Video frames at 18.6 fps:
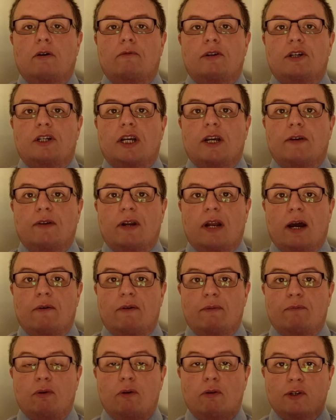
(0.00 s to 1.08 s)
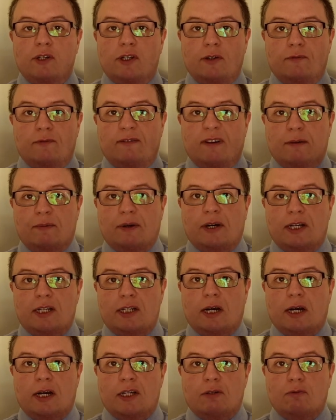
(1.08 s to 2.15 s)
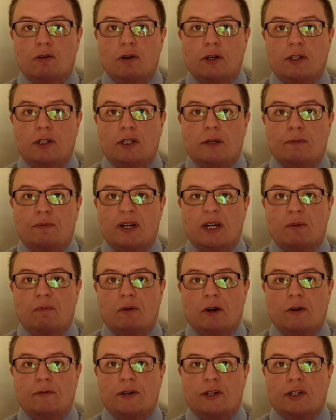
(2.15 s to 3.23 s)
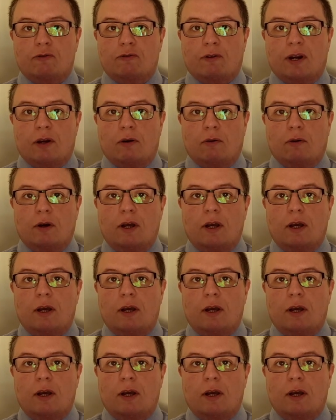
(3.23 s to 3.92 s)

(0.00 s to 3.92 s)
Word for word: which given how important family ties were to the people of Israel,